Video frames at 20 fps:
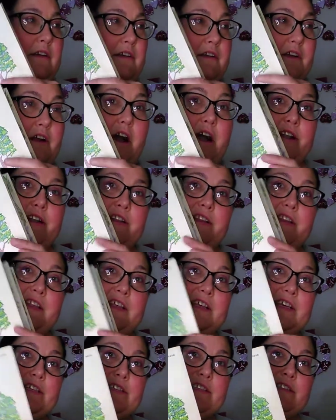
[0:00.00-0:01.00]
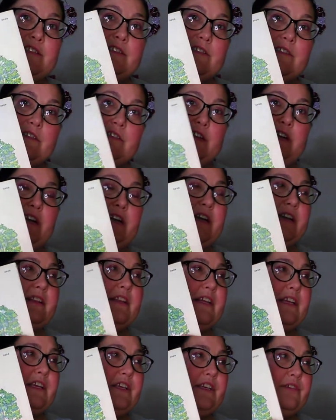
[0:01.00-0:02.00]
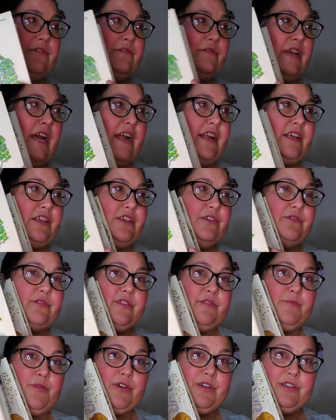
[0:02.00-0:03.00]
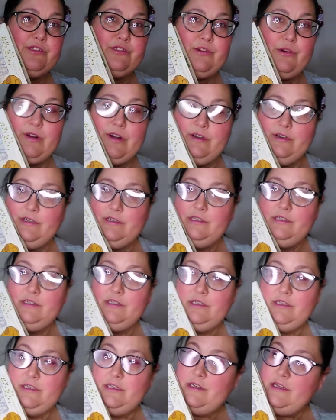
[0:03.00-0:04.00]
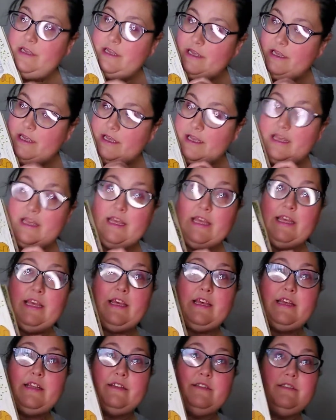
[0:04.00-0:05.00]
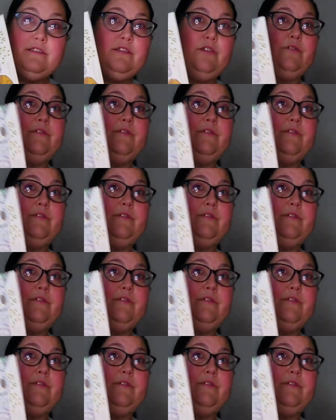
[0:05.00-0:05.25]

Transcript: gotten this, I think, at a used bookstore, and so